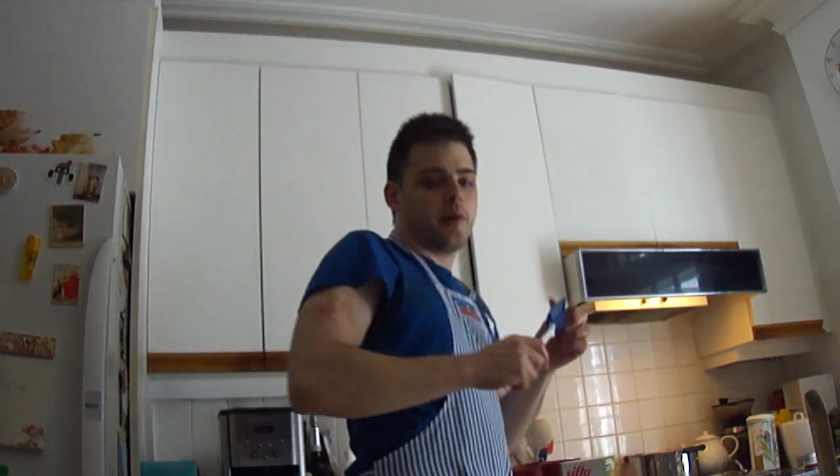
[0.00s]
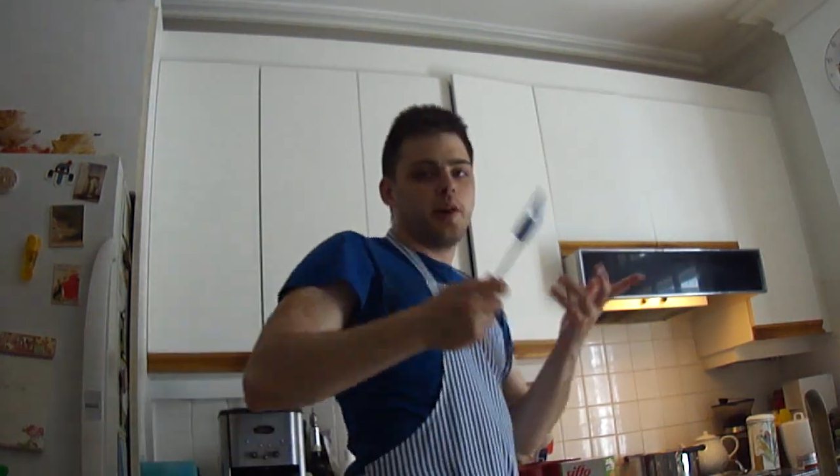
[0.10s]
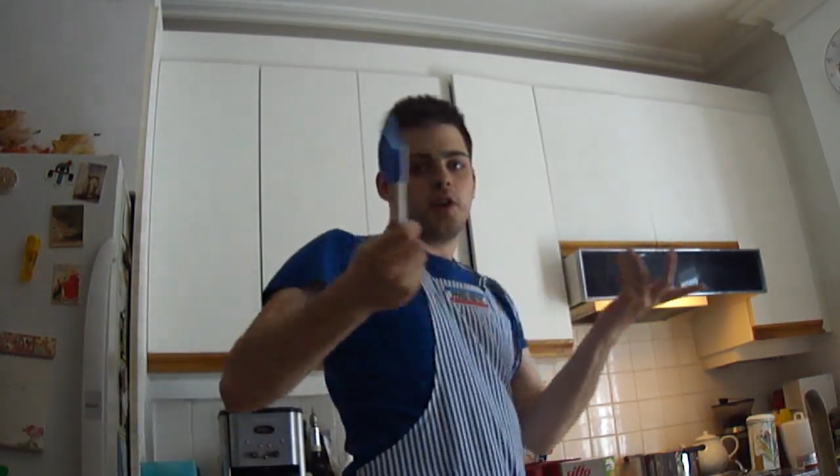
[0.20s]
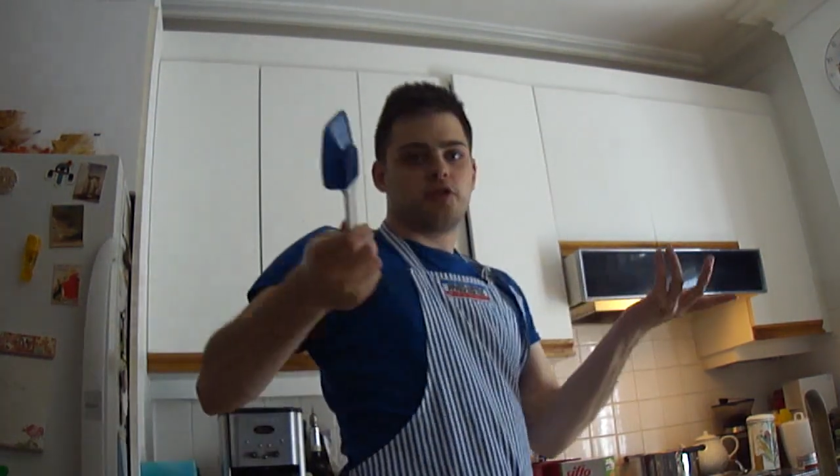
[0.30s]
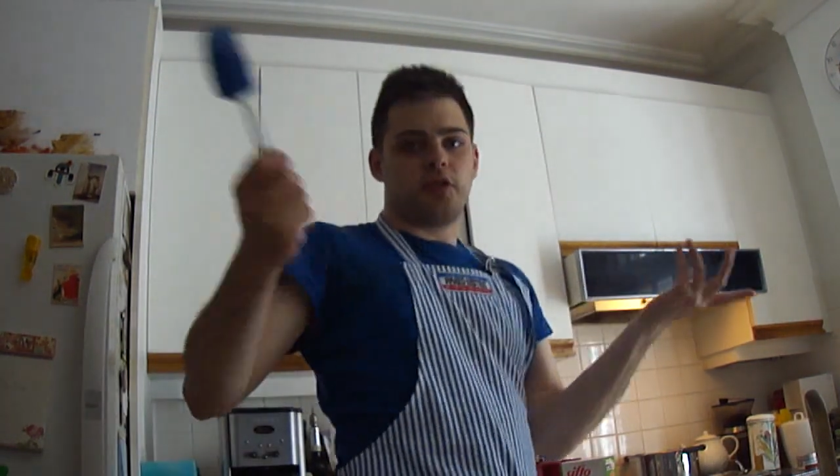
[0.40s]
point
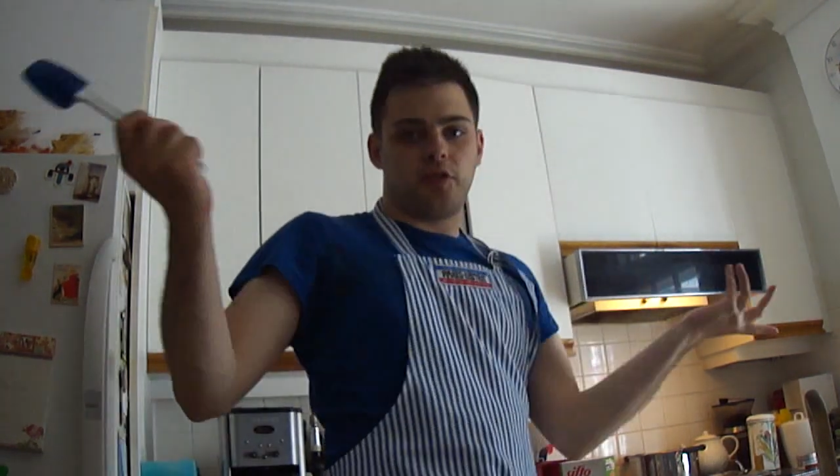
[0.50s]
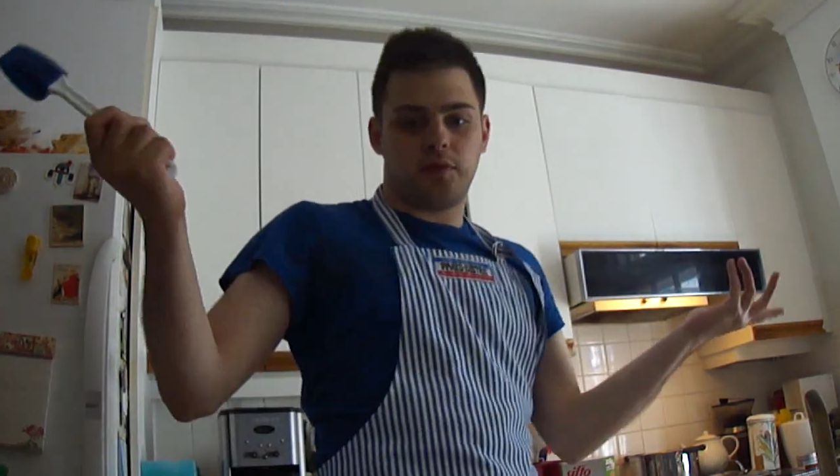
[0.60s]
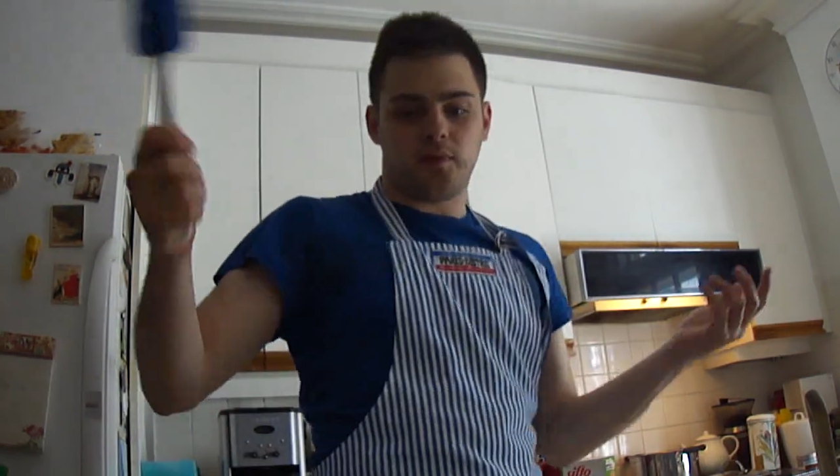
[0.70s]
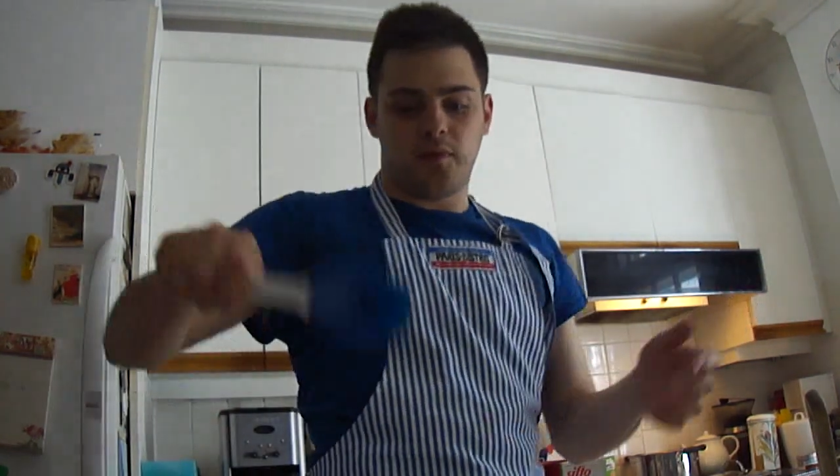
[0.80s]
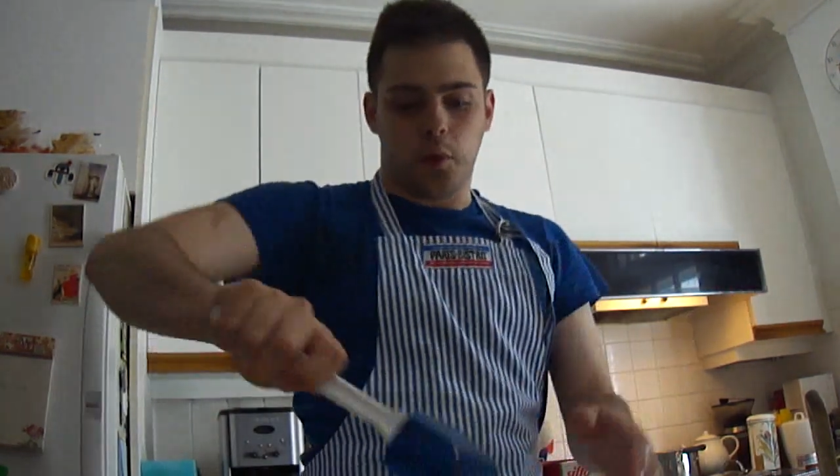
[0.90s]
on, just
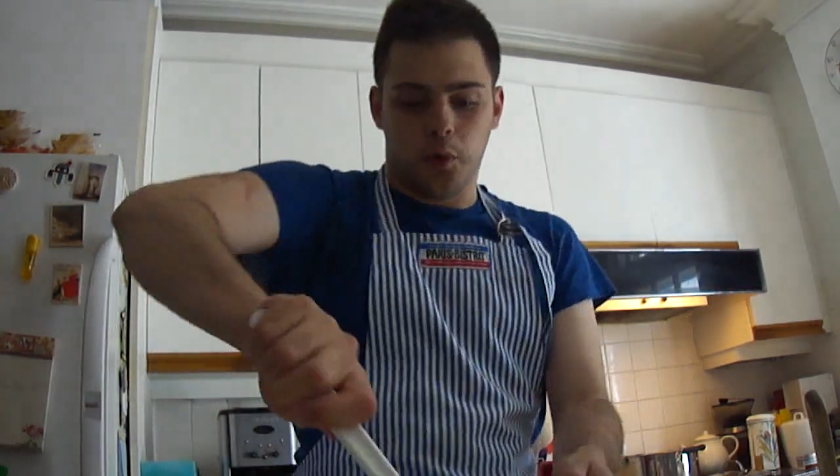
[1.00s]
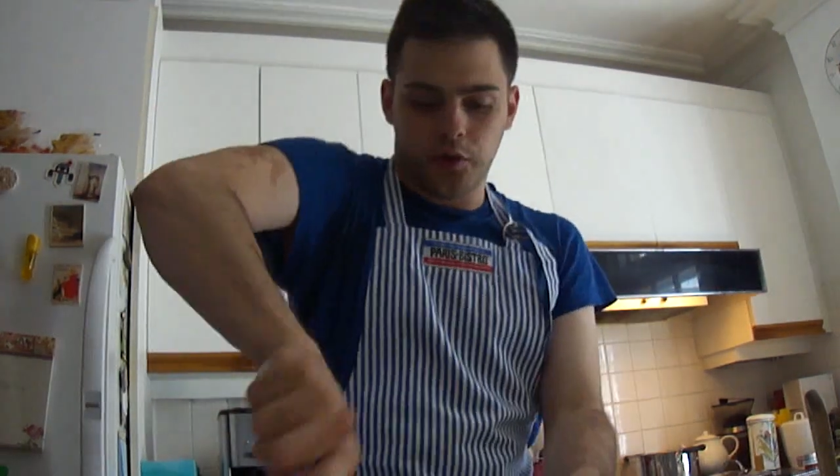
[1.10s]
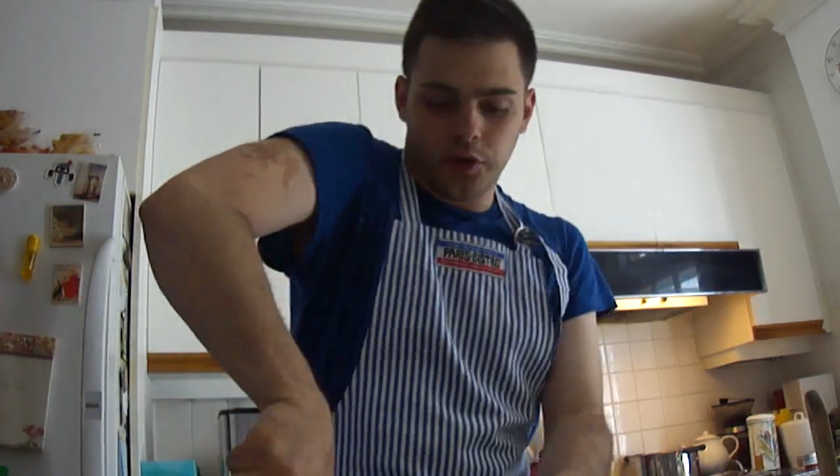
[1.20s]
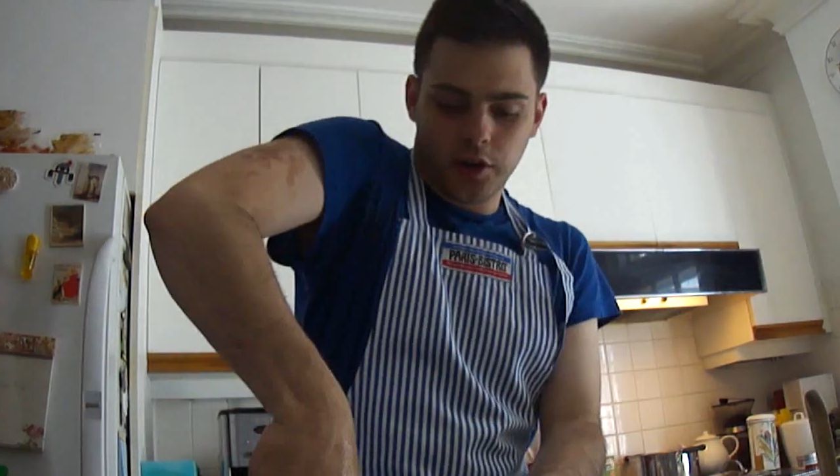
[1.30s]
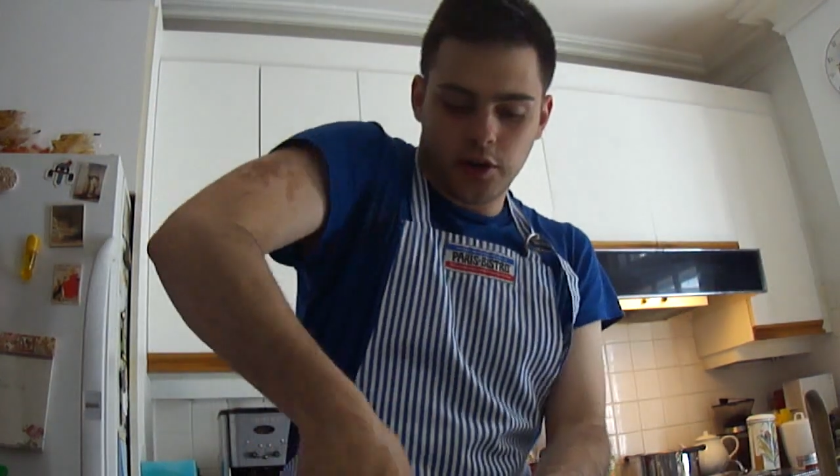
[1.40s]

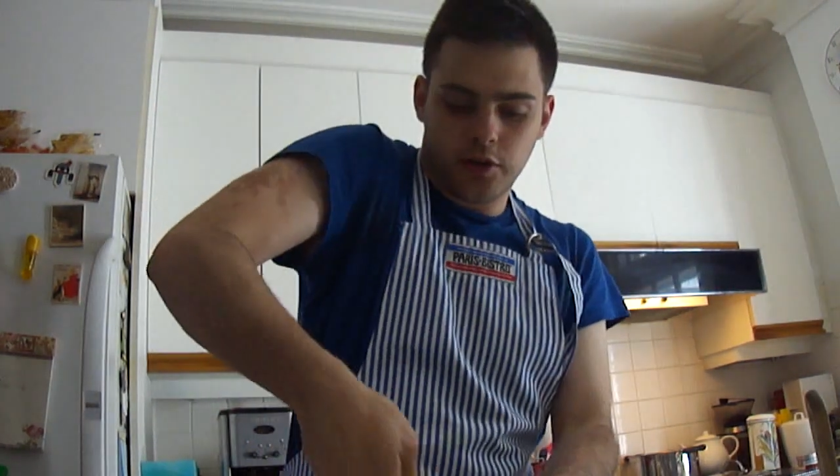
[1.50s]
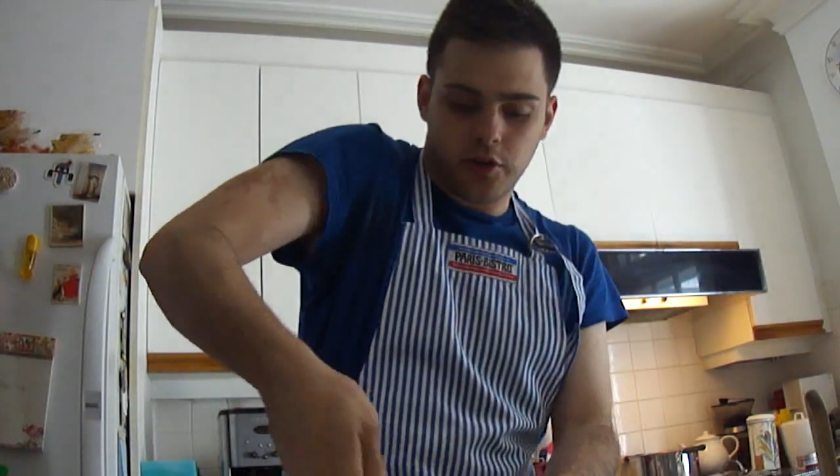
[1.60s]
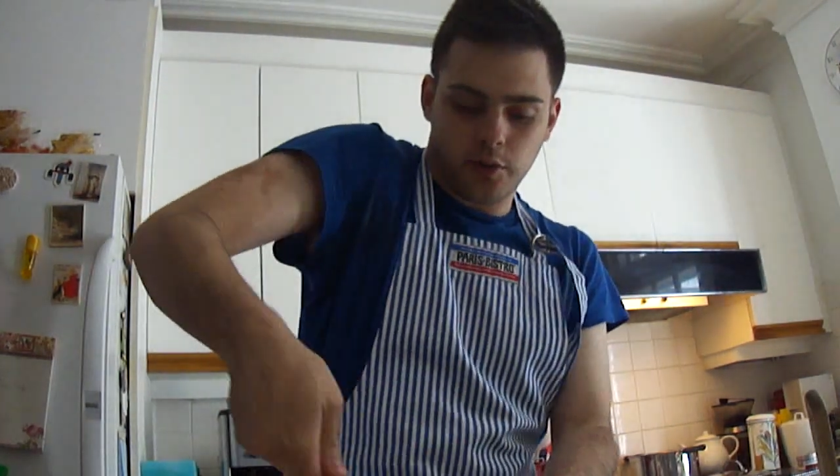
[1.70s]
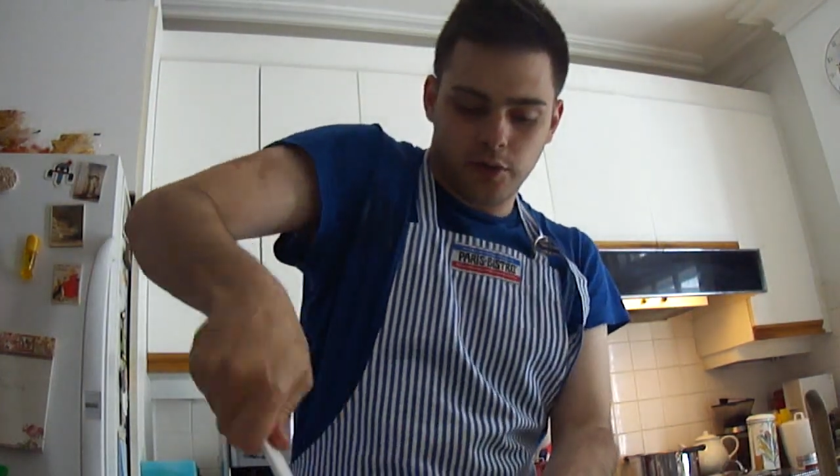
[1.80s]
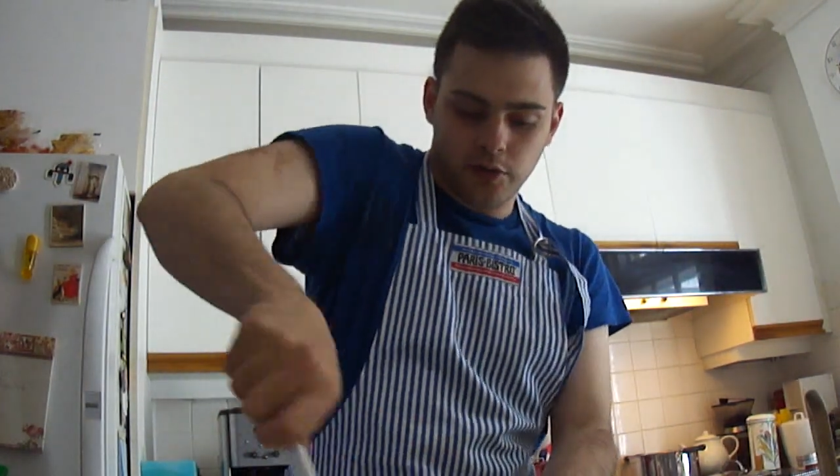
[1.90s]
fold
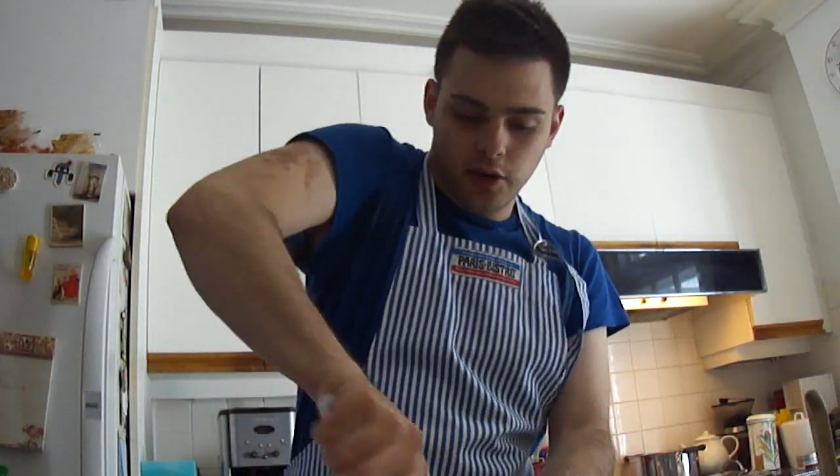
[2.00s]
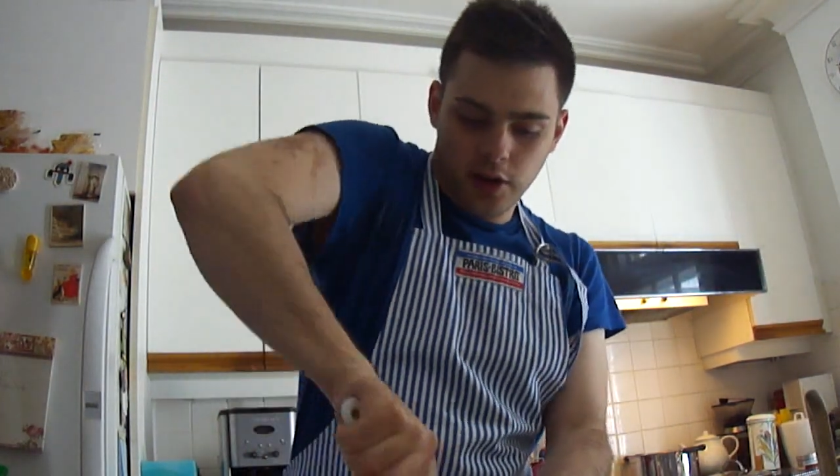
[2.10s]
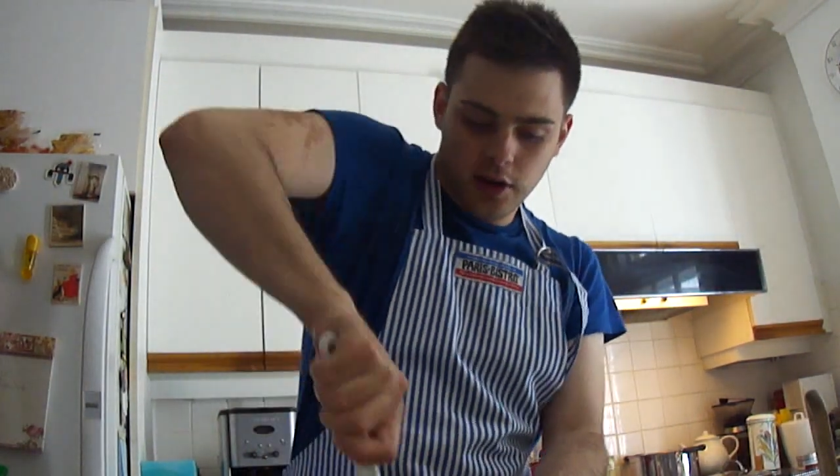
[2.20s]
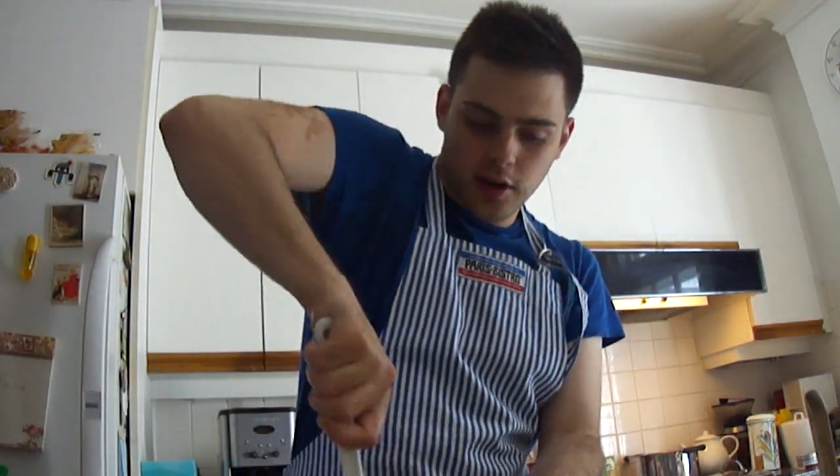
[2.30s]
those